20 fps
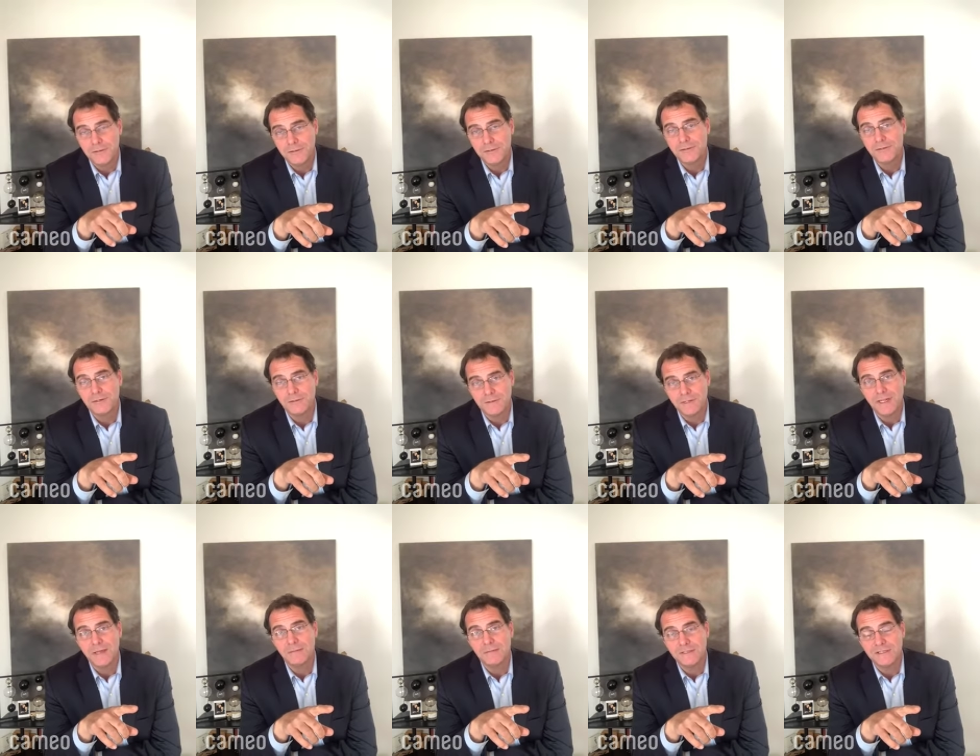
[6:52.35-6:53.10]

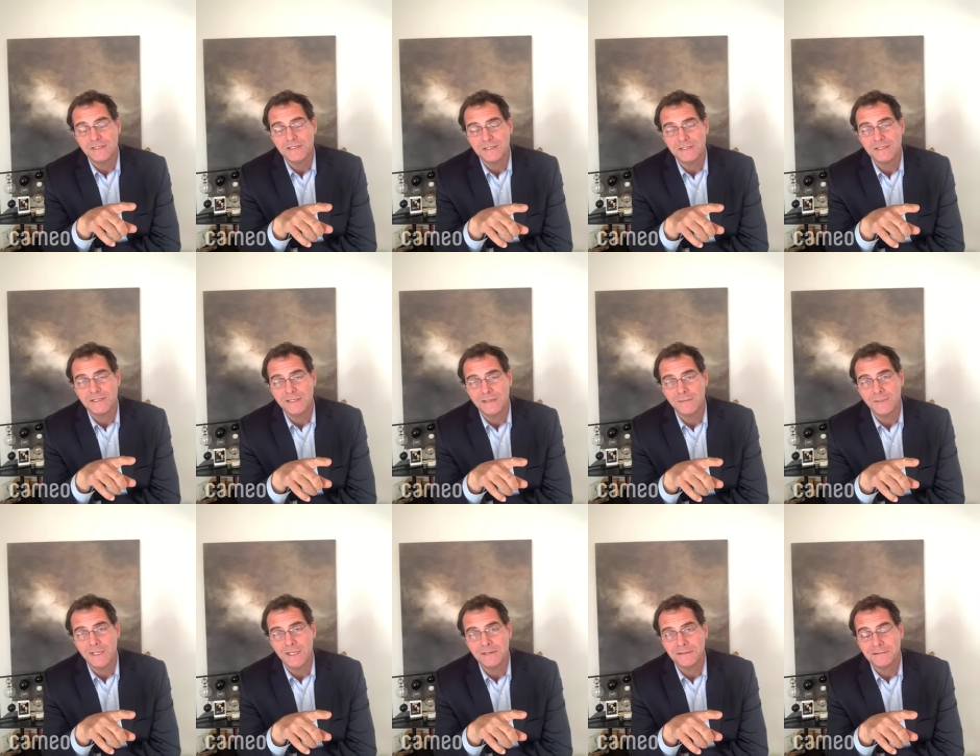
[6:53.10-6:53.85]
turned lemons into
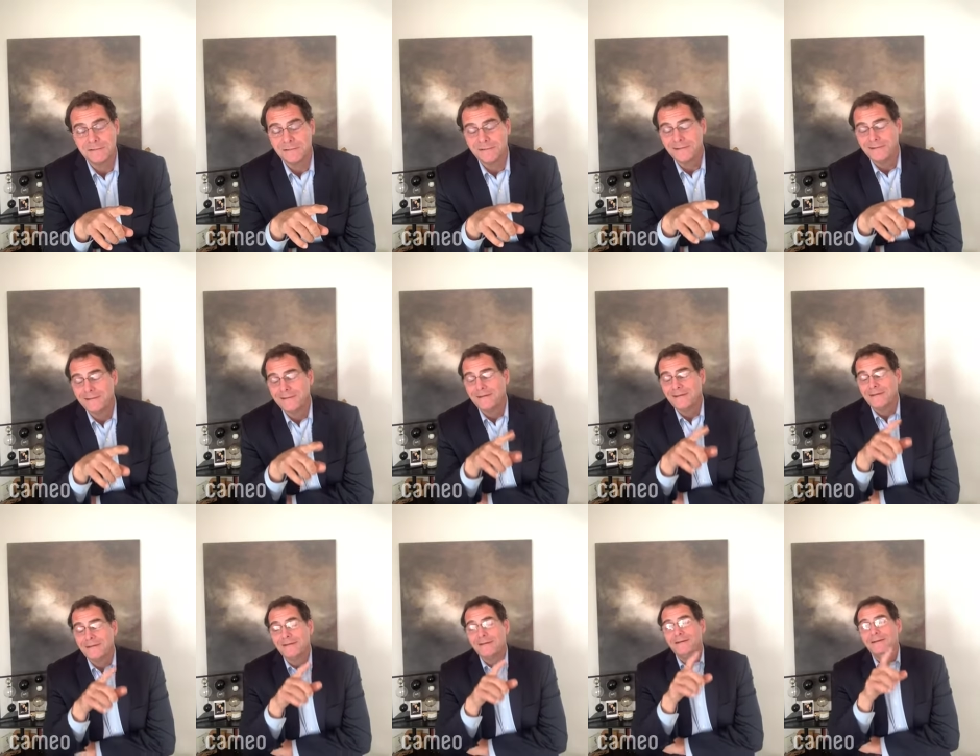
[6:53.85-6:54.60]
lemonade.
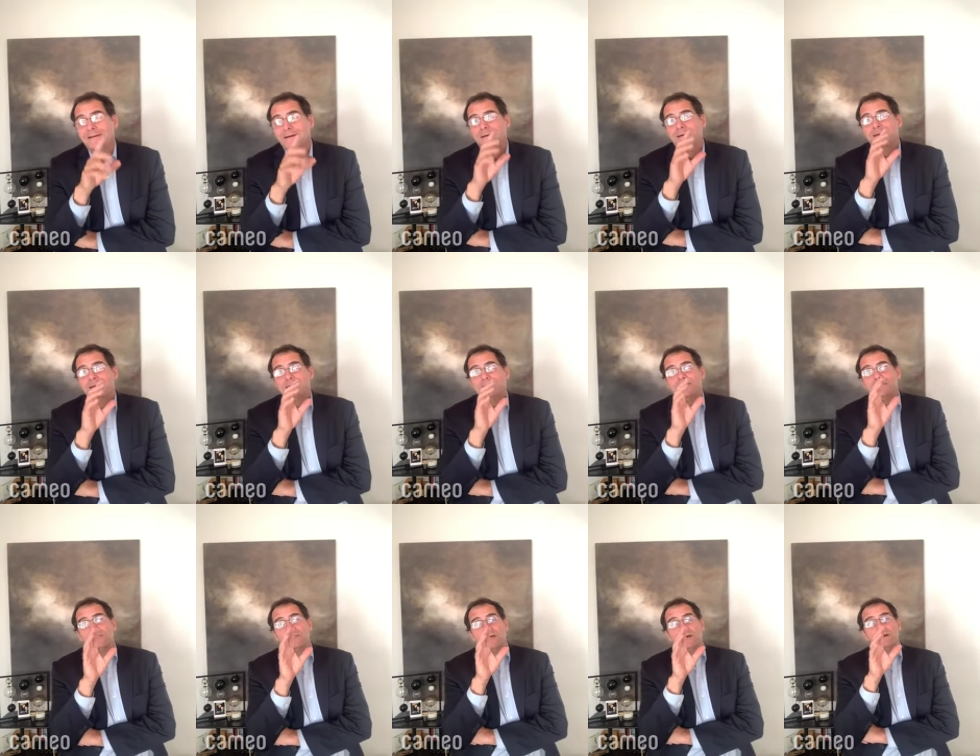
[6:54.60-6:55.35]

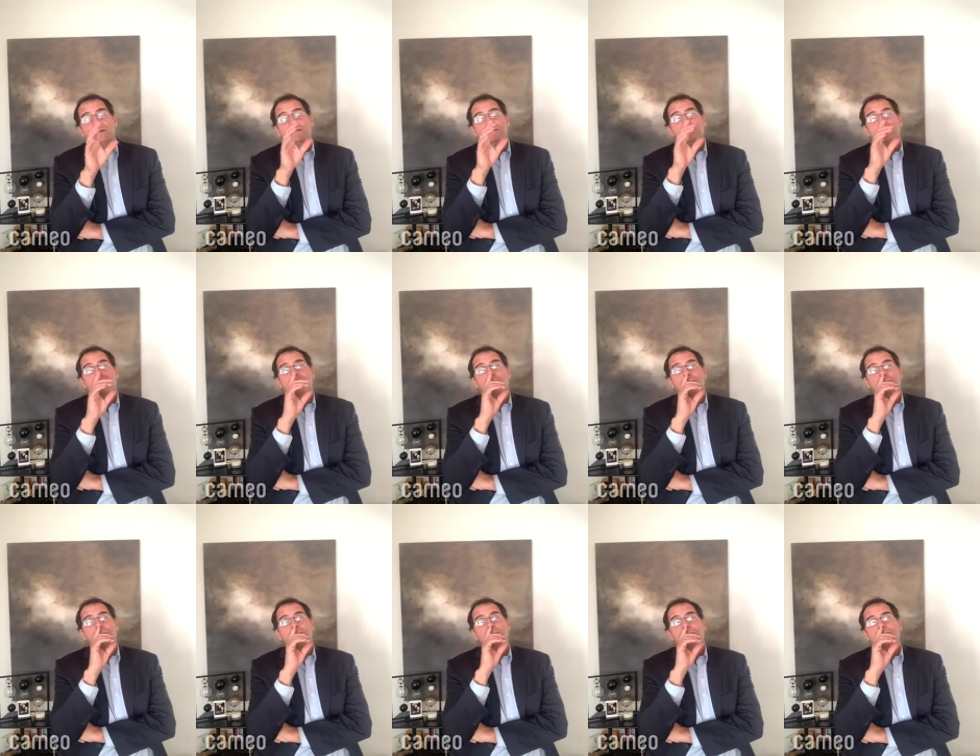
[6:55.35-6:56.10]
So
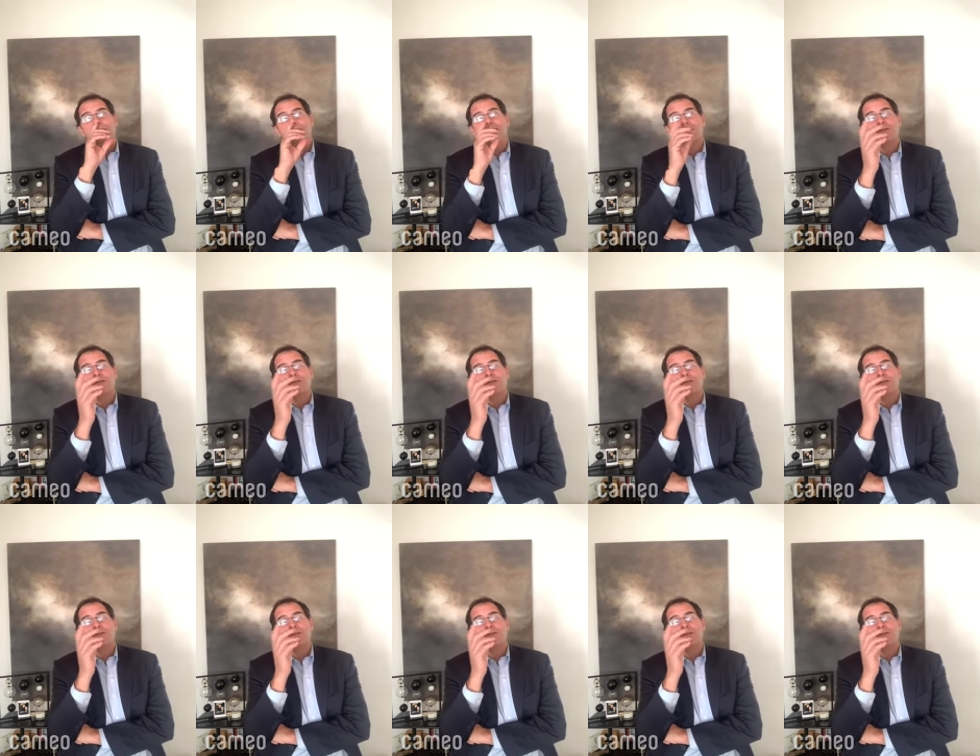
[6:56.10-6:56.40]
I